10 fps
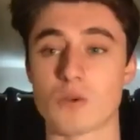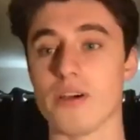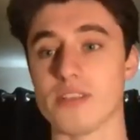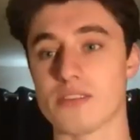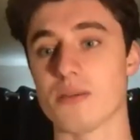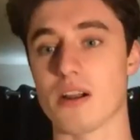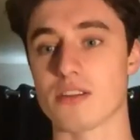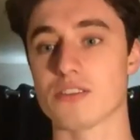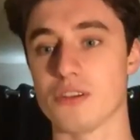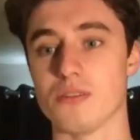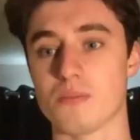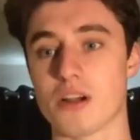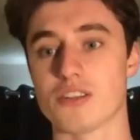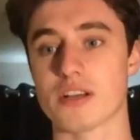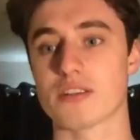quite similar to the
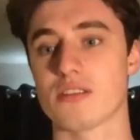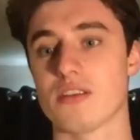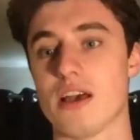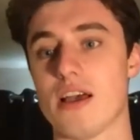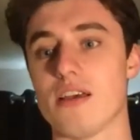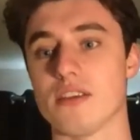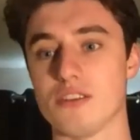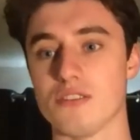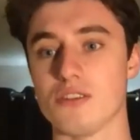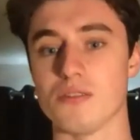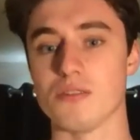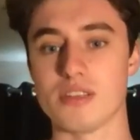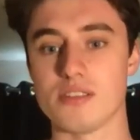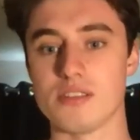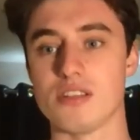project uh, that you do in
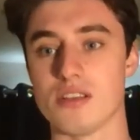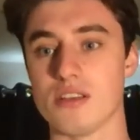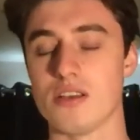DCG.